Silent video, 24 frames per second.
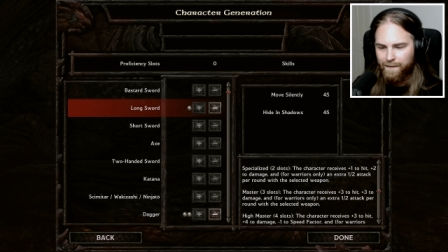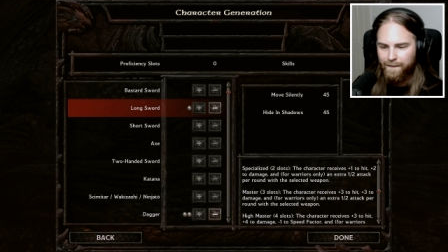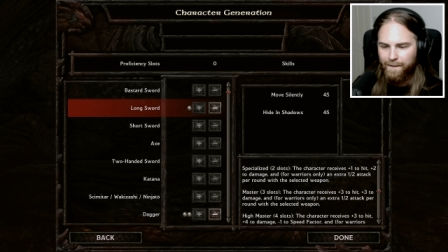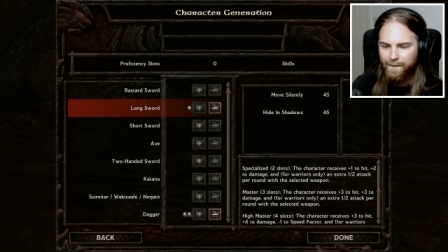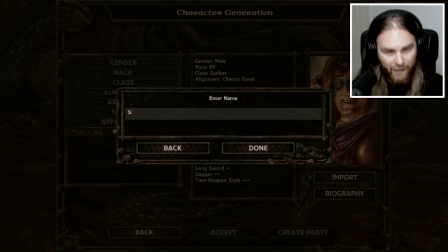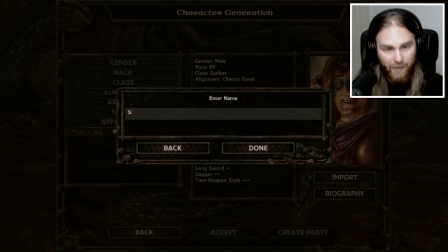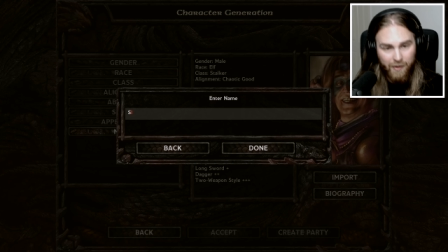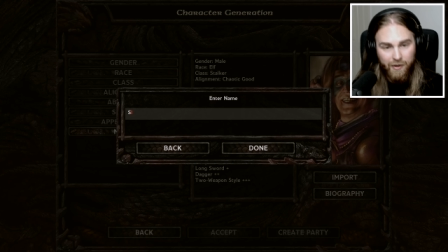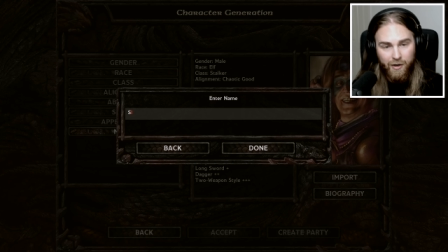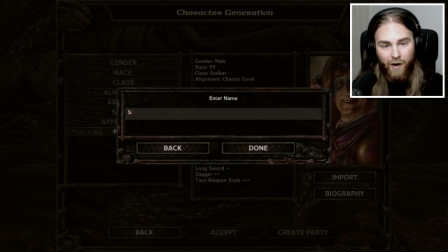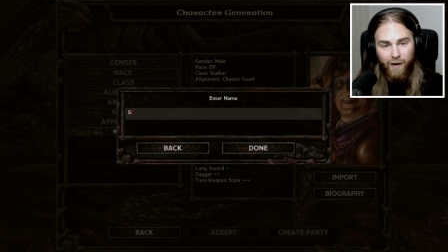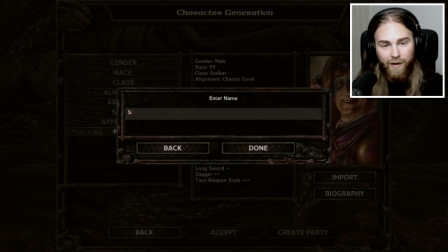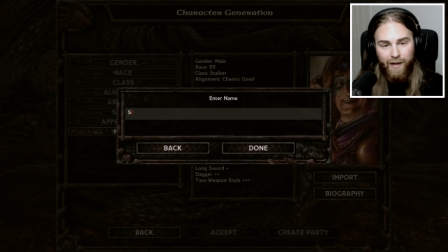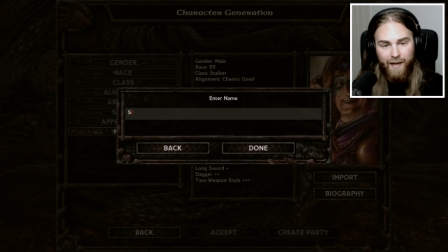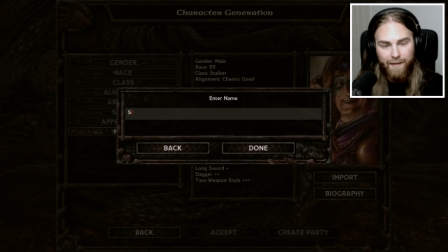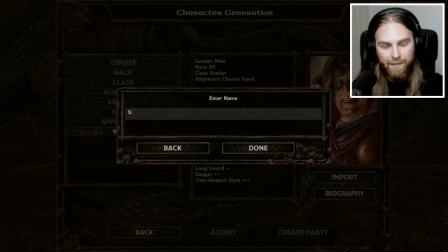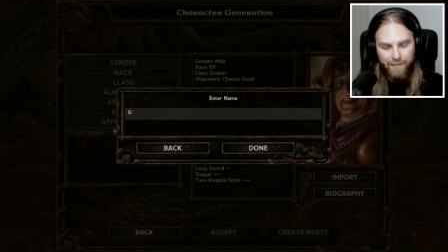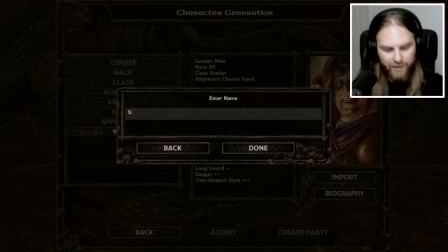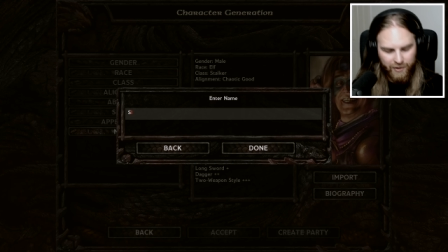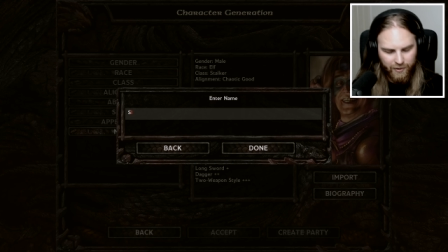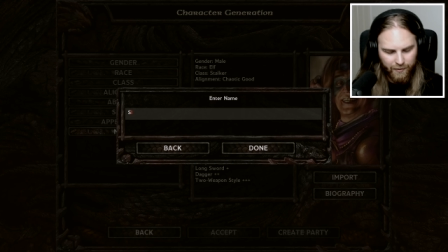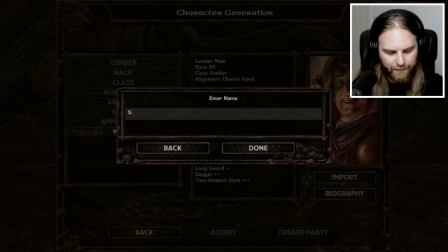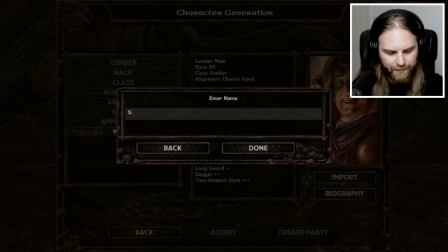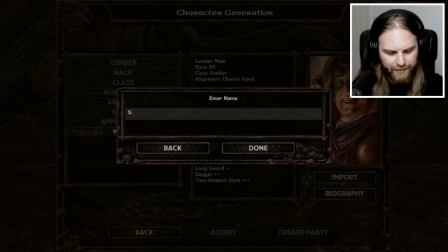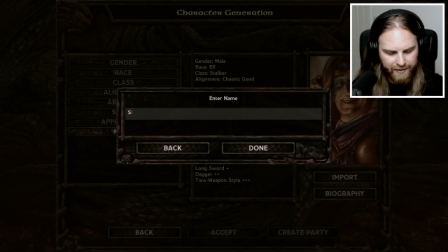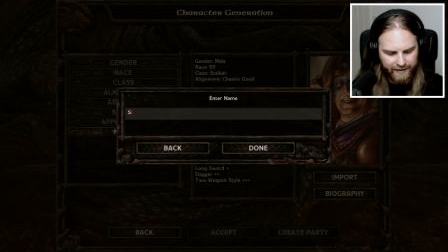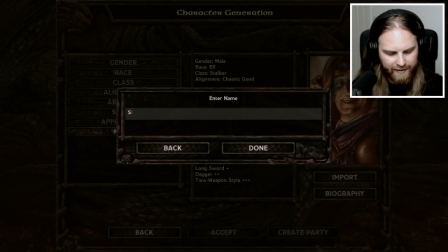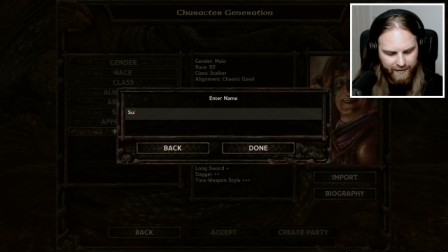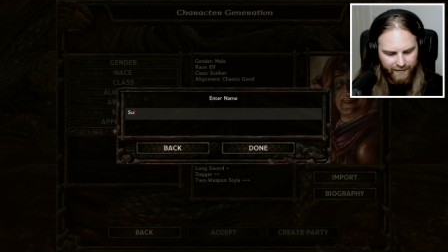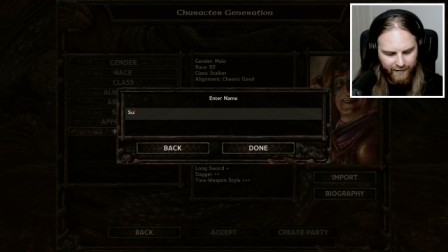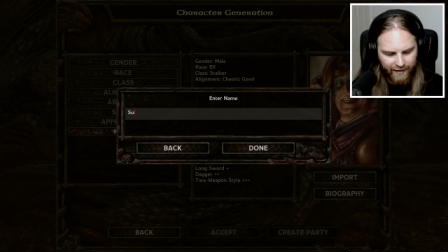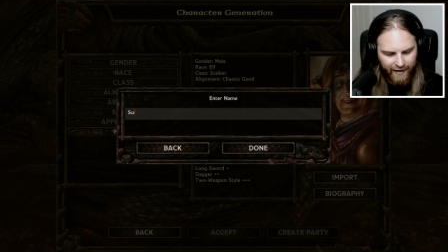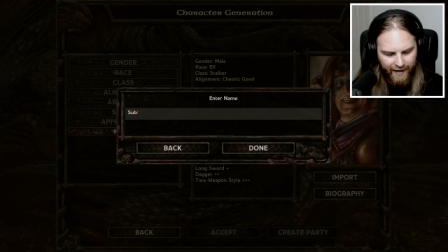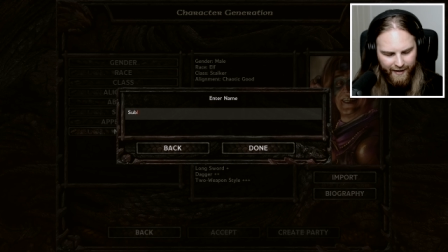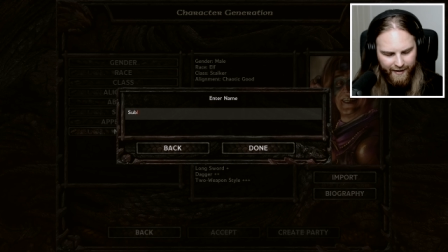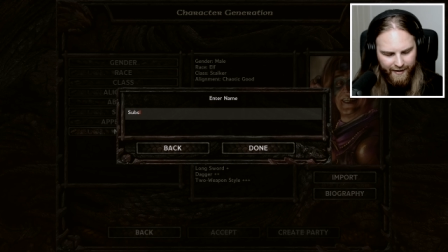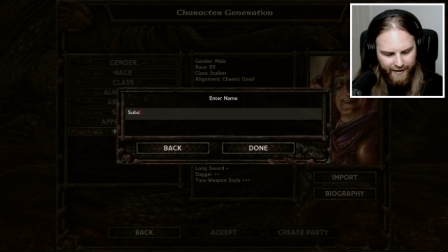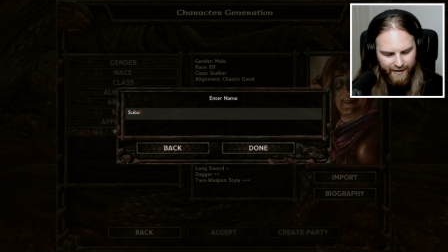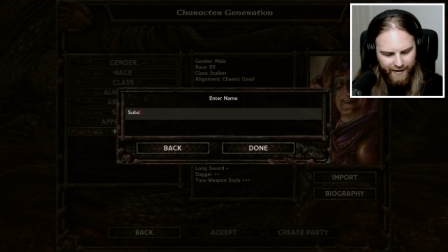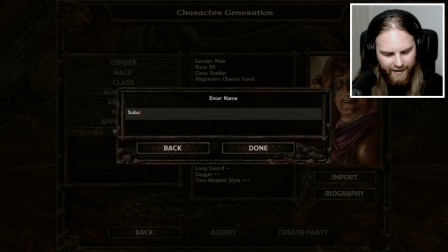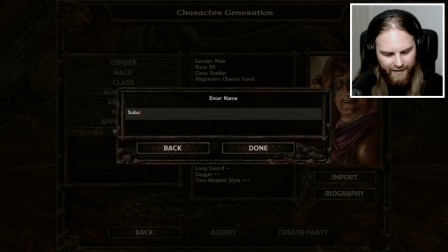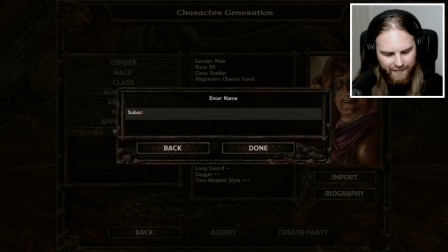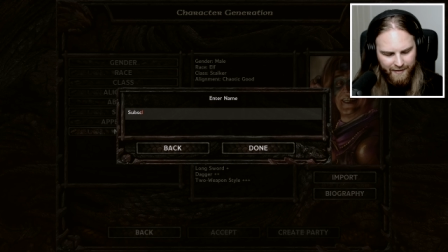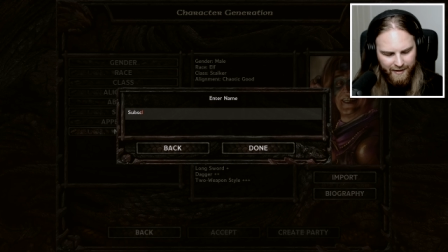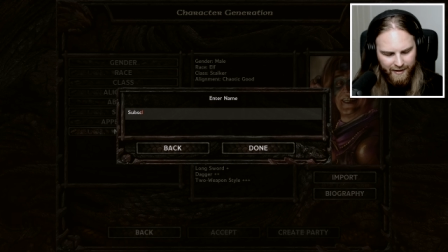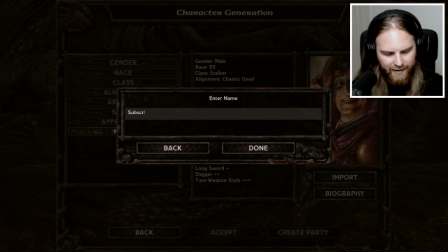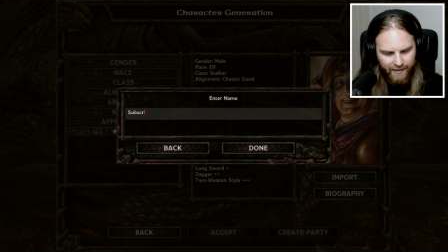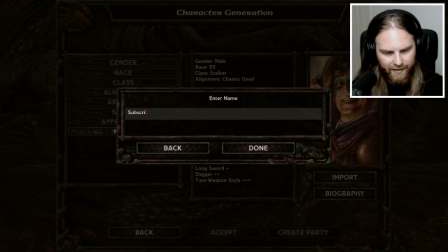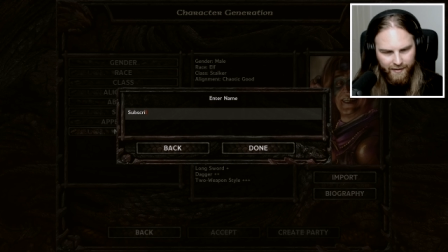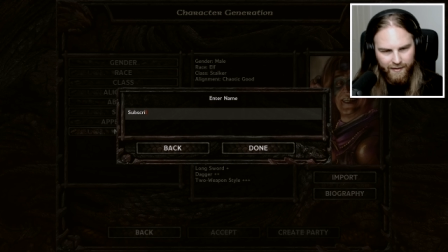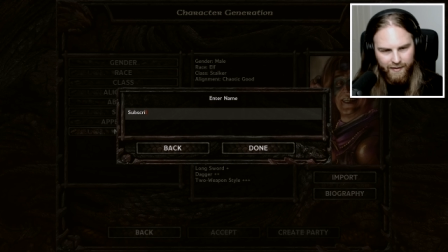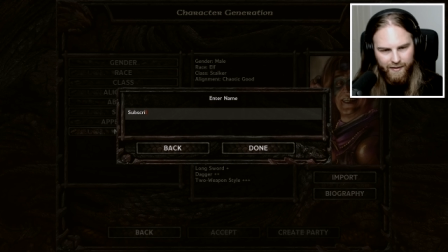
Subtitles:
We will call him subscribe